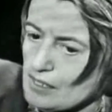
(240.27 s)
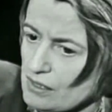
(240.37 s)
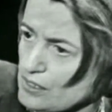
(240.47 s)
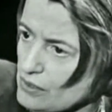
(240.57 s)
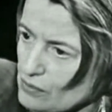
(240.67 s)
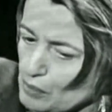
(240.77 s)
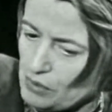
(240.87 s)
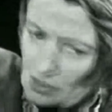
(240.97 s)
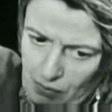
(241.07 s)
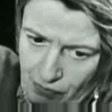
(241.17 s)
and that is the only
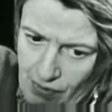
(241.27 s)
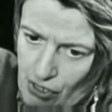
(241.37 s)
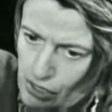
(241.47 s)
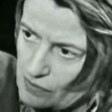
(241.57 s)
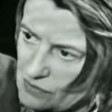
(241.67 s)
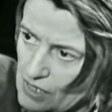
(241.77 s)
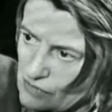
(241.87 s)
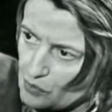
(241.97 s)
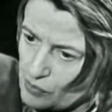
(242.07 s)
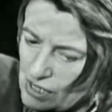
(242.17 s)
proper function of
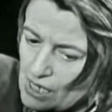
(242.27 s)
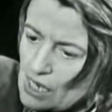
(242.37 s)
government.